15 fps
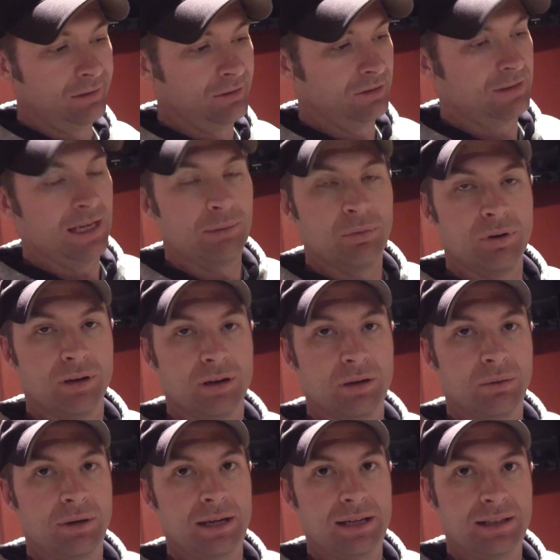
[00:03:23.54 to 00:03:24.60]
just kept working
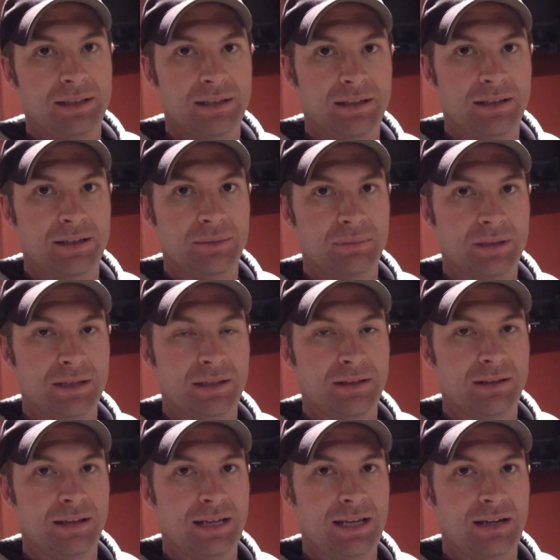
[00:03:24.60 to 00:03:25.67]
away, and then it ended up getting
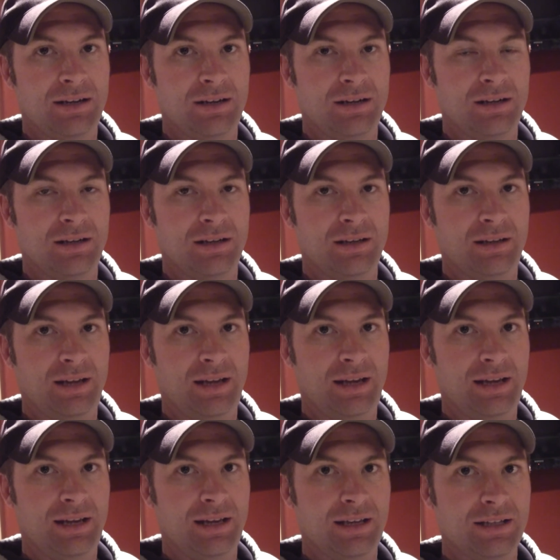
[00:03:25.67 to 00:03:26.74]
later, and
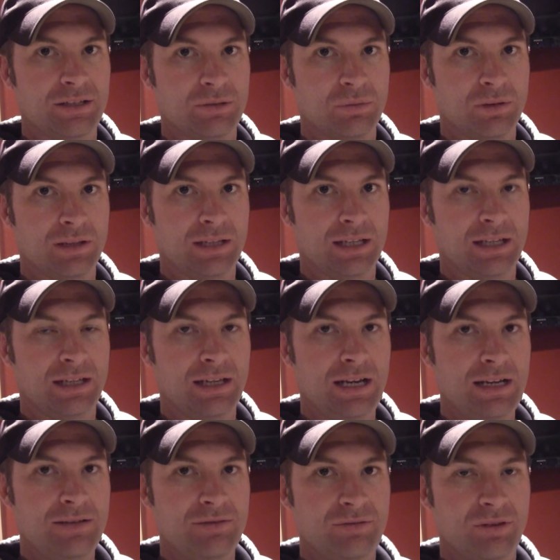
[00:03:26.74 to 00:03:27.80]
I just wanted to get it
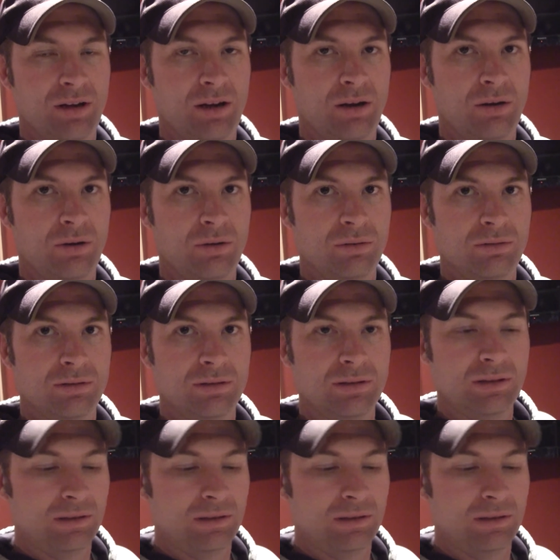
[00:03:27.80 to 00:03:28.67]
done. So